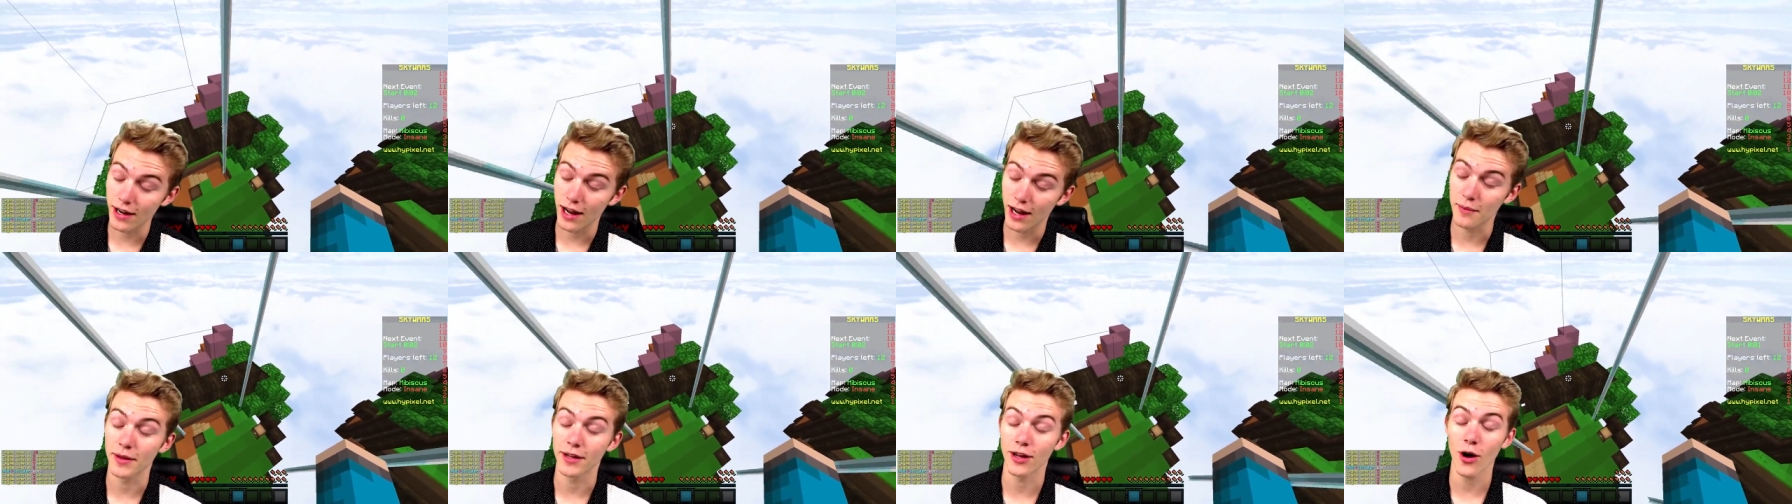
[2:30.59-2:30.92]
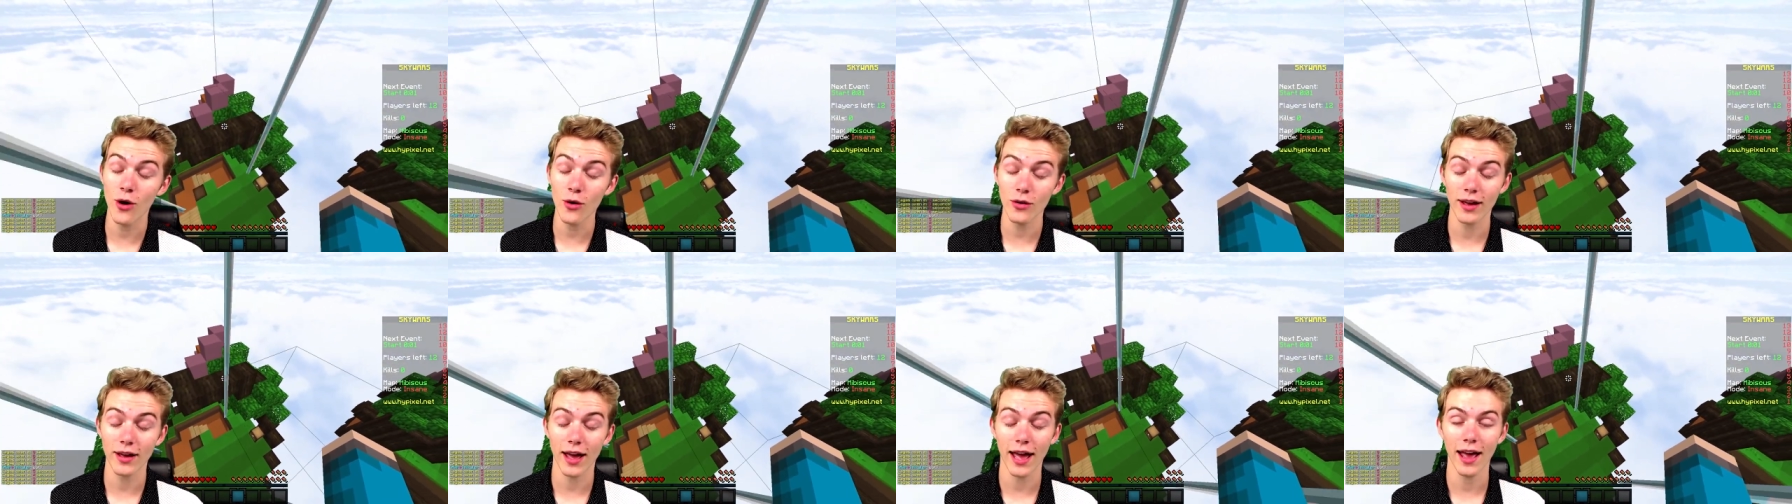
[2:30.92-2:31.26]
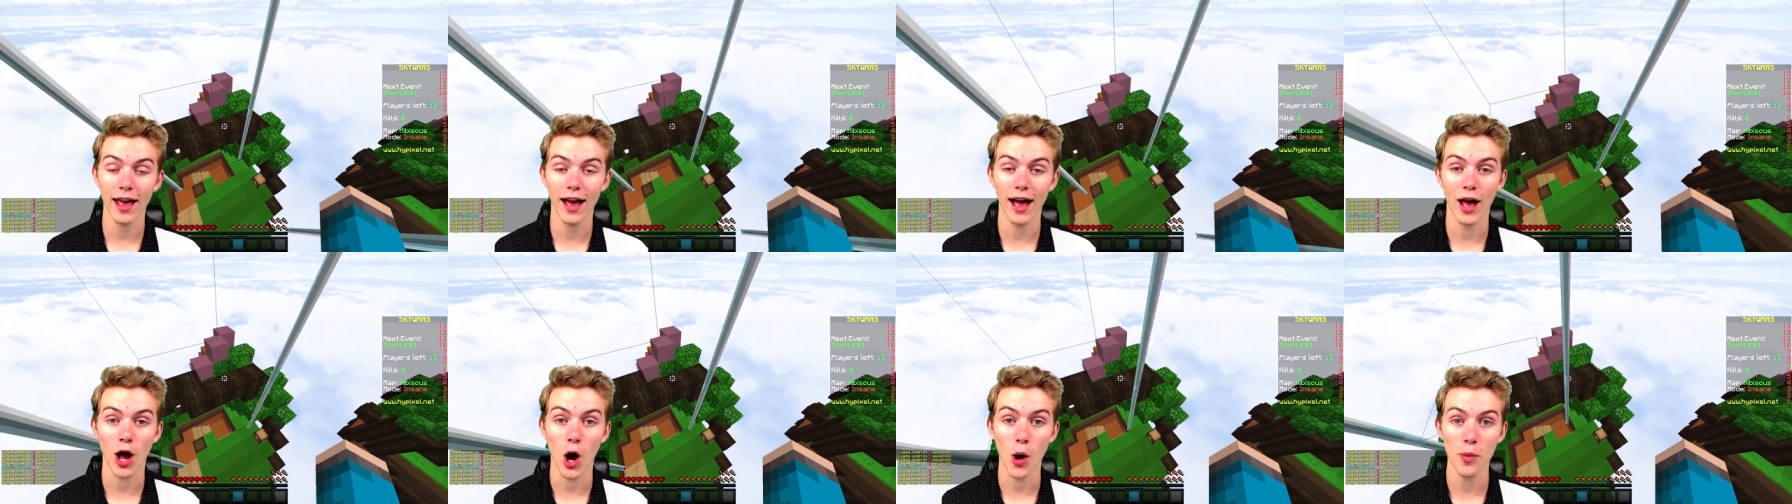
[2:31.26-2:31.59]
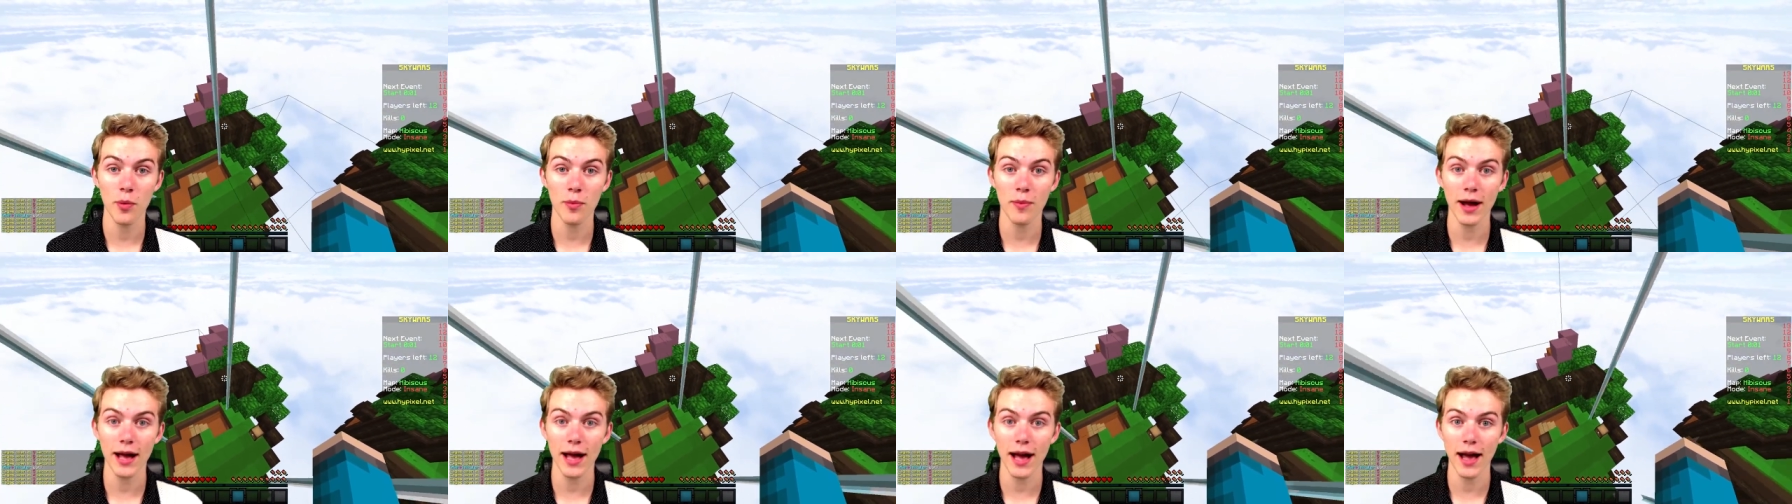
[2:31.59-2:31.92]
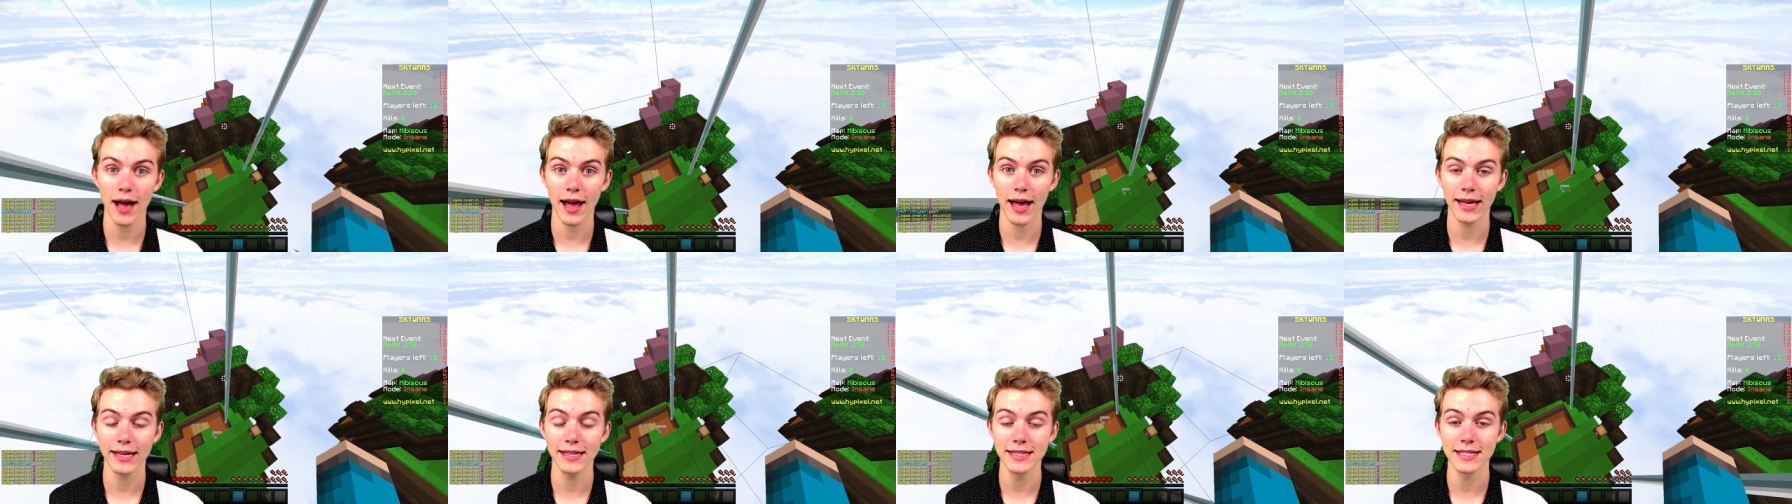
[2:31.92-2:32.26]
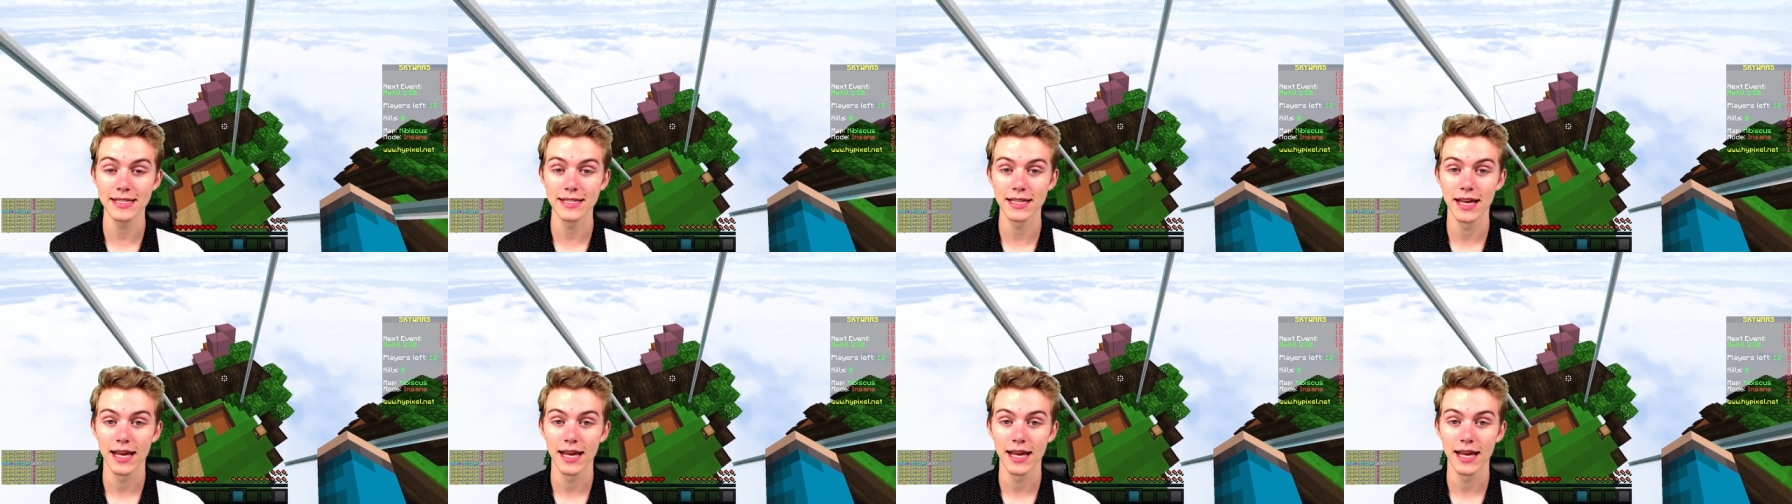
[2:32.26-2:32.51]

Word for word: I'm like, okay. I open my eyes